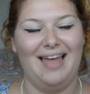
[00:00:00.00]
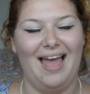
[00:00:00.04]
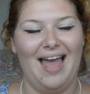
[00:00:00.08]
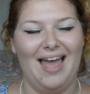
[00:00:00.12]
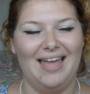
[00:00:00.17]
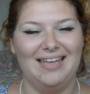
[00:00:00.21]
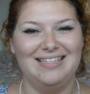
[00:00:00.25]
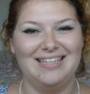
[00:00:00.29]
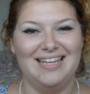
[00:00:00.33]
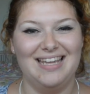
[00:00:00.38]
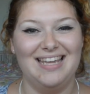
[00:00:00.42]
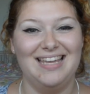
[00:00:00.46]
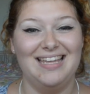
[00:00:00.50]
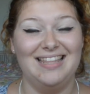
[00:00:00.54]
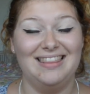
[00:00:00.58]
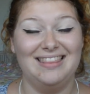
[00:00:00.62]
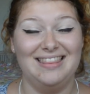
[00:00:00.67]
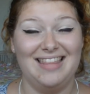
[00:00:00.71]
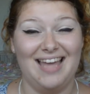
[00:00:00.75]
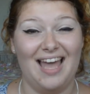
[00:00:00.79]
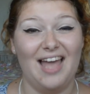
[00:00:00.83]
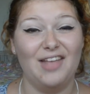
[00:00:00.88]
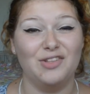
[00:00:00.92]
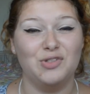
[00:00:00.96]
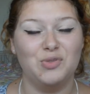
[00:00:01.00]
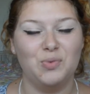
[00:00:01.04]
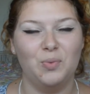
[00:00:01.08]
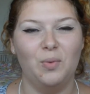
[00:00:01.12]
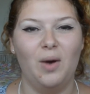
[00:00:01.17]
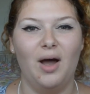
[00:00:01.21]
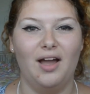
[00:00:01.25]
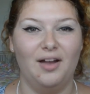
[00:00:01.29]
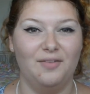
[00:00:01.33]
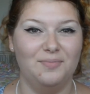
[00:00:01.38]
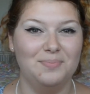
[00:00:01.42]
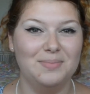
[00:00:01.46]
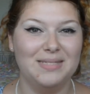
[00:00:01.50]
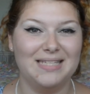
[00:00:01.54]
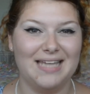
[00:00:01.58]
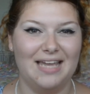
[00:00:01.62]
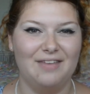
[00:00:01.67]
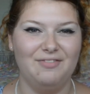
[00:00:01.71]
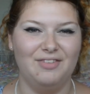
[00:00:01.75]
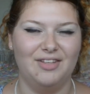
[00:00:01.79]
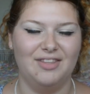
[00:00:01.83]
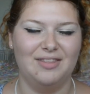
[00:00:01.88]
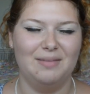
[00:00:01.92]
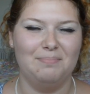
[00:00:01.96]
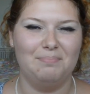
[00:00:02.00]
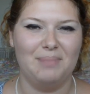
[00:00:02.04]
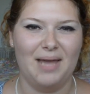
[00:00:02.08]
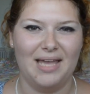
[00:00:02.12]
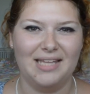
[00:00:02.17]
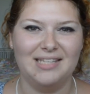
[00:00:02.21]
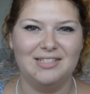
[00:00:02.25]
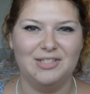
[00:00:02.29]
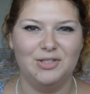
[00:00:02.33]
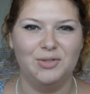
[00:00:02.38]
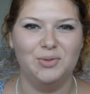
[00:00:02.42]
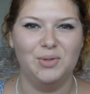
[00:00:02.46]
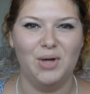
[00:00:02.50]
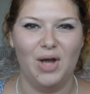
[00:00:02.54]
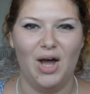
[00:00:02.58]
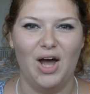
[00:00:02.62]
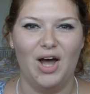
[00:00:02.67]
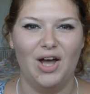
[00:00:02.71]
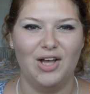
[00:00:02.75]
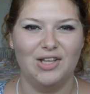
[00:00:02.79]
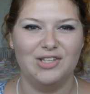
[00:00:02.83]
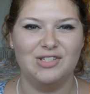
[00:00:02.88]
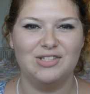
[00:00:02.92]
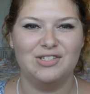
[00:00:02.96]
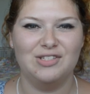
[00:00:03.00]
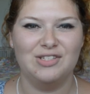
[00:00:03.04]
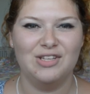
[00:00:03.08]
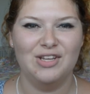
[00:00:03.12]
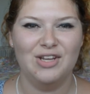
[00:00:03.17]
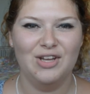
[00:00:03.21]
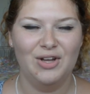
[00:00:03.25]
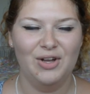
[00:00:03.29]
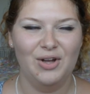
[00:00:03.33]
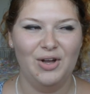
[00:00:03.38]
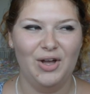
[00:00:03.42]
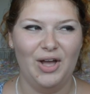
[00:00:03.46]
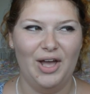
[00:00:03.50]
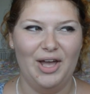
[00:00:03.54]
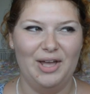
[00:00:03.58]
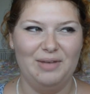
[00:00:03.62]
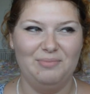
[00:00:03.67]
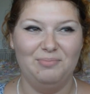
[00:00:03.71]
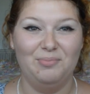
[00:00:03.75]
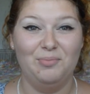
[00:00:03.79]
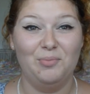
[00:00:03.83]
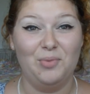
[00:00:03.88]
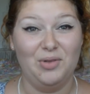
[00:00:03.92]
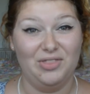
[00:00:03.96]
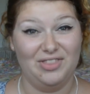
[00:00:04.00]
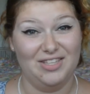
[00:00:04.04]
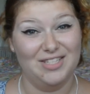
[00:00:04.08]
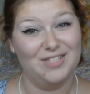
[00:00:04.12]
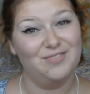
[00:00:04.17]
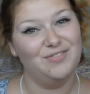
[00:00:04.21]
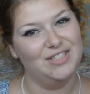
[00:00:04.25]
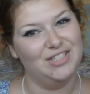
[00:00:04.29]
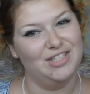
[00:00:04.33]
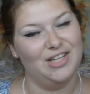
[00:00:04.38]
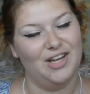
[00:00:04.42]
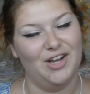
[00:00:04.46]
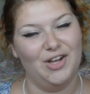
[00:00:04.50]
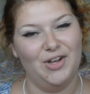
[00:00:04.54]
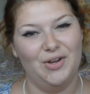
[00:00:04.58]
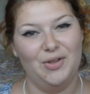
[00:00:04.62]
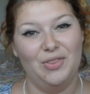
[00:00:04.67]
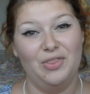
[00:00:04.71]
and that's why I'm saving the best till last with this video.